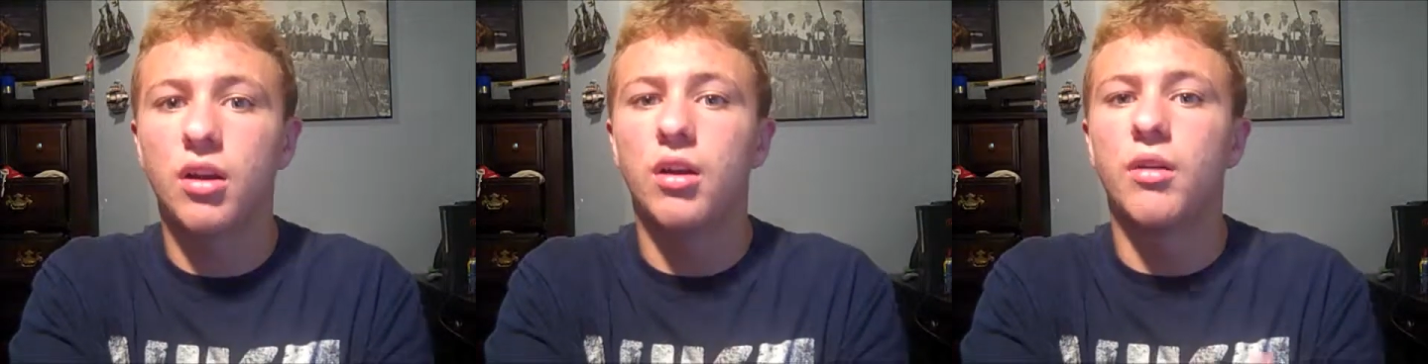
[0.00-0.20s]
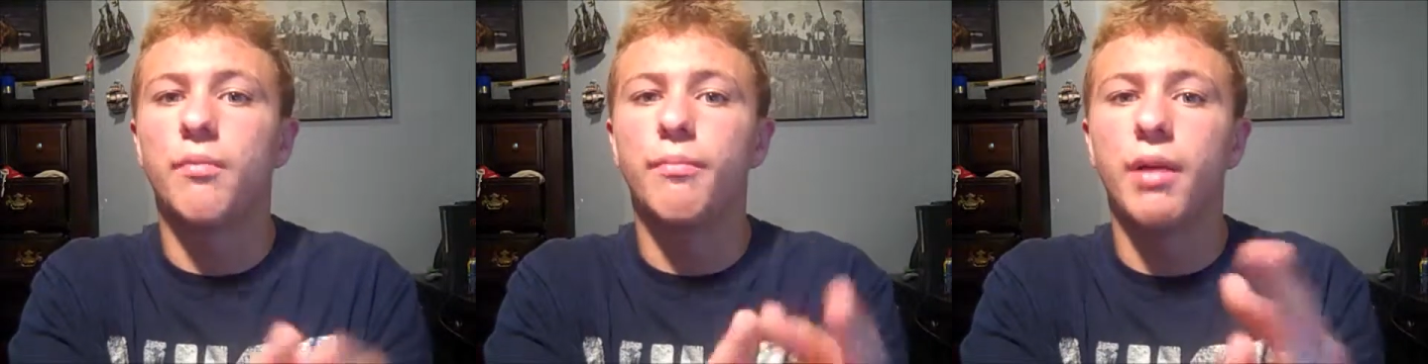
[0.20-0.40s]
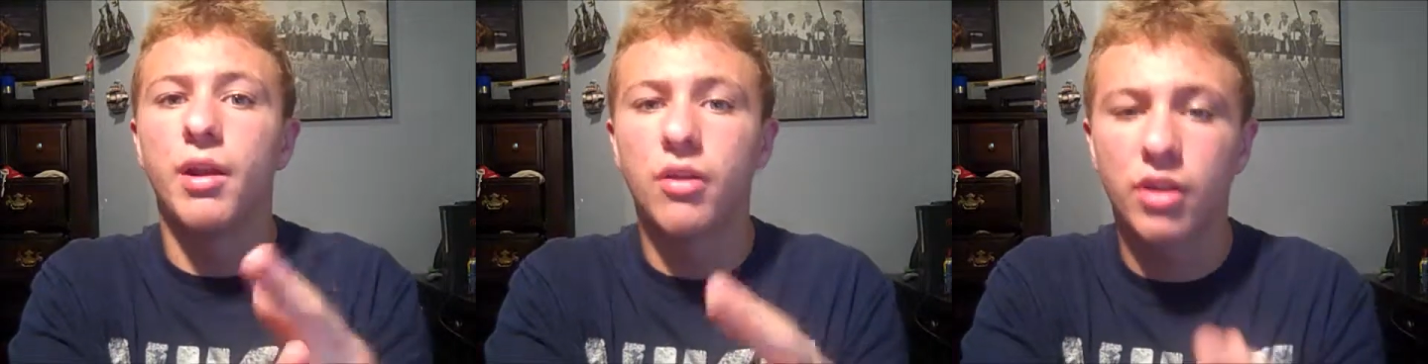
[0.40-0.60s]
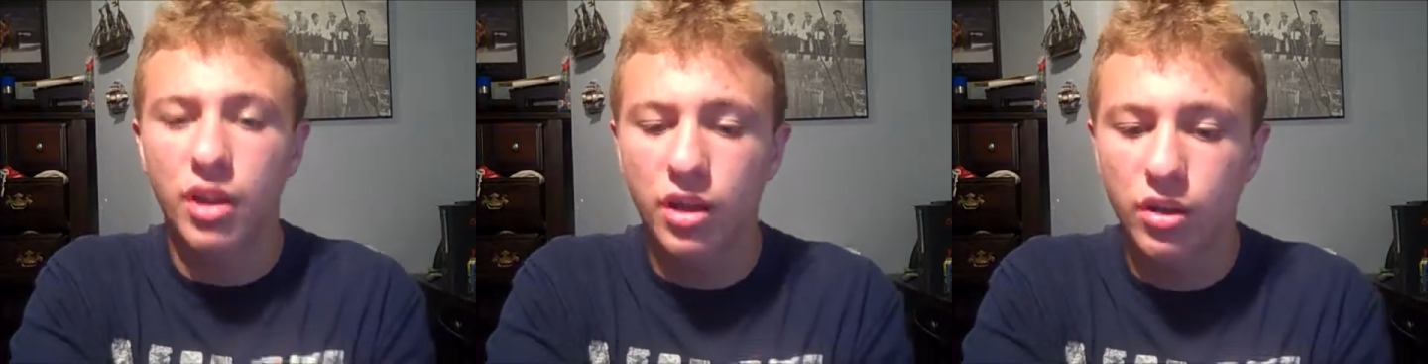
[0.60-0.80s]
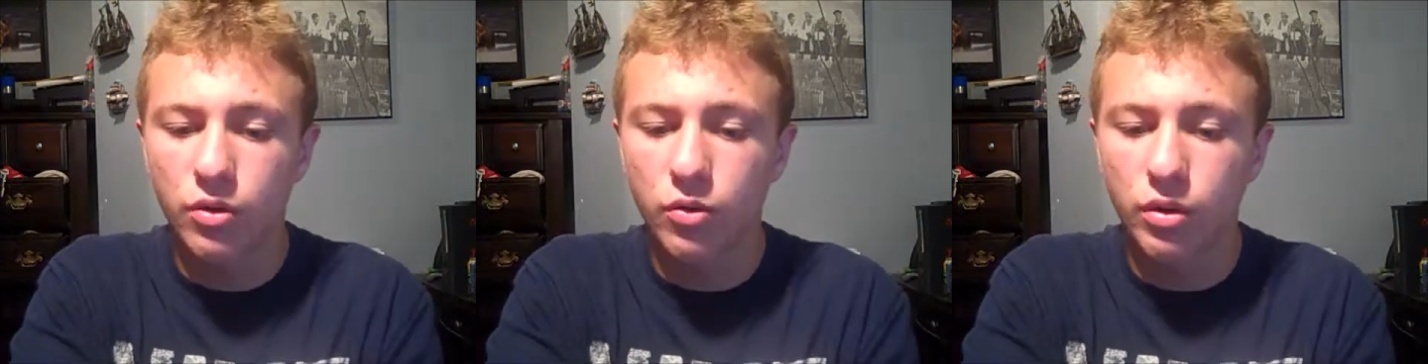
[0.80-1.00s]

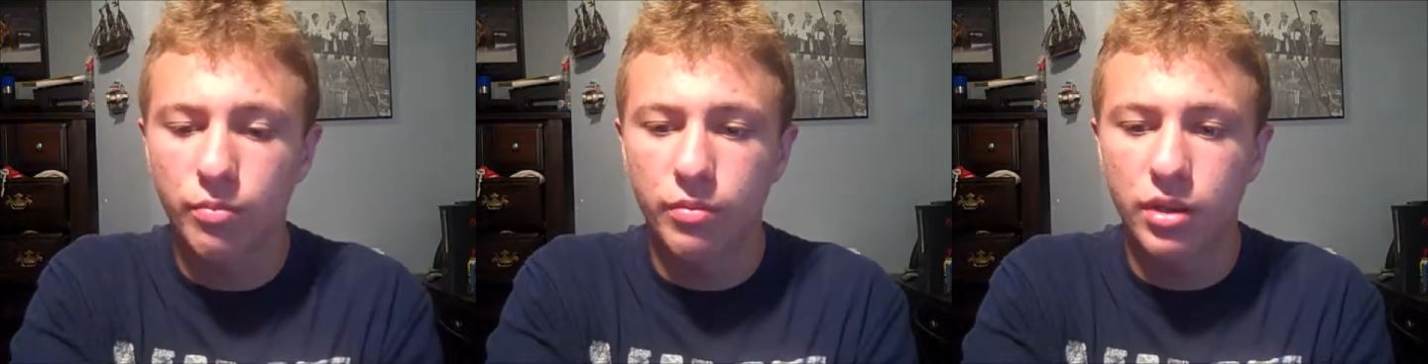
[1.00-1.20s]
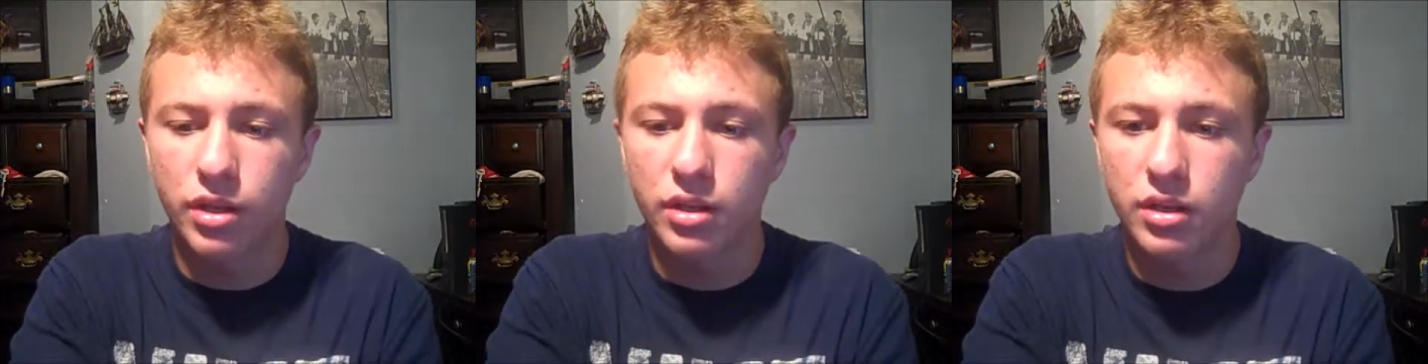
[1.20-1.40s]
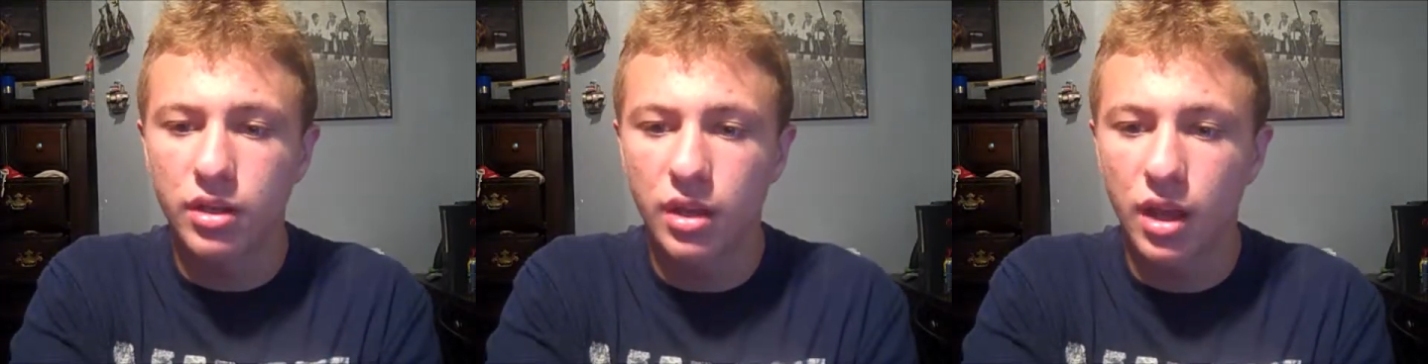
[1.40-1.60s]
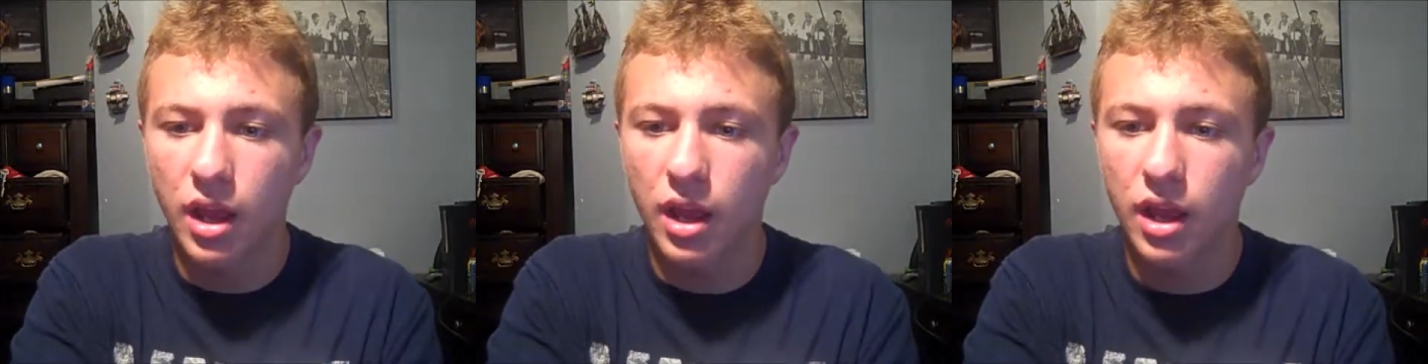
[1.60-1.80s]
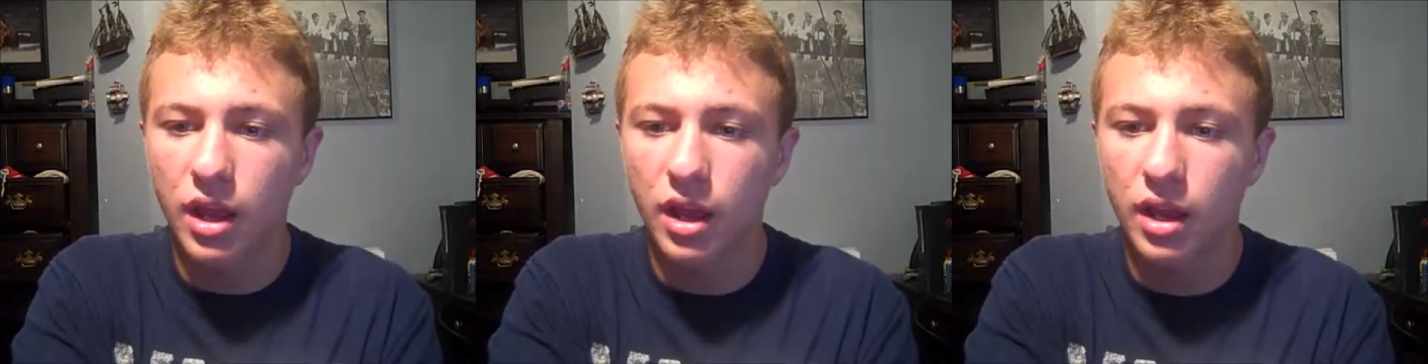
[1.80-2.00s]
barricade equipment,
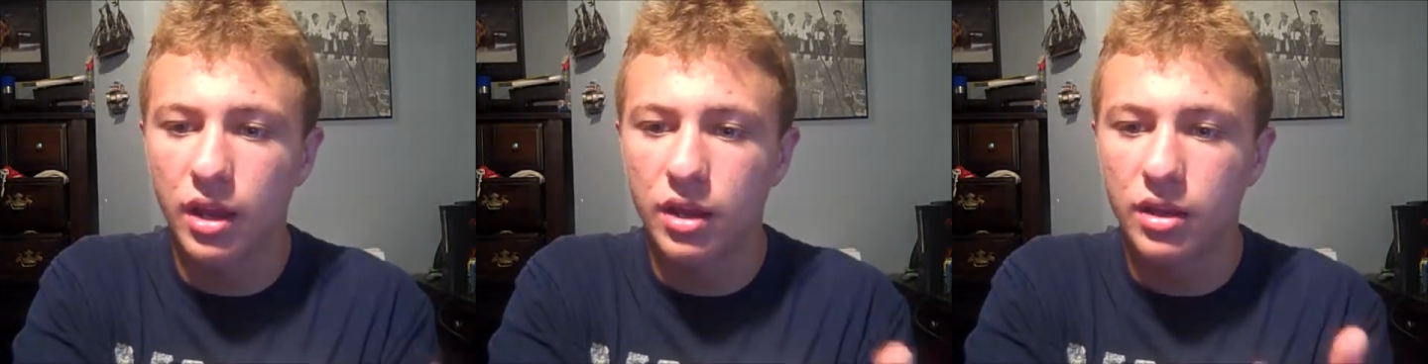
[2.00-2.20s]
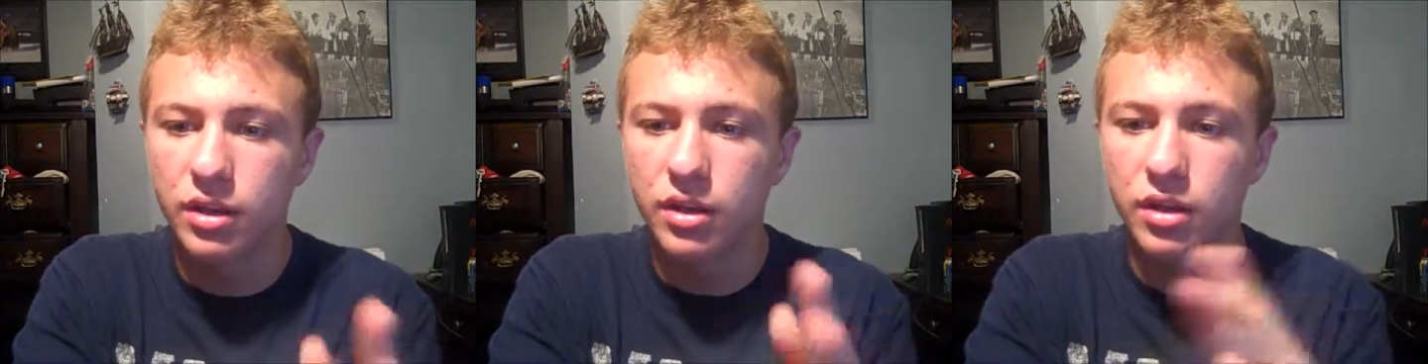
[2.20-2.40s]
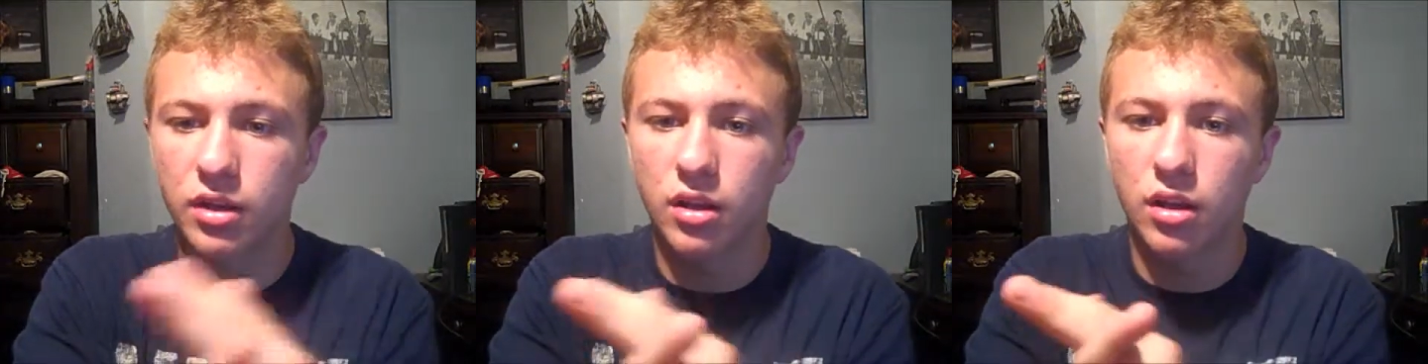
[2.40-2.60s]
and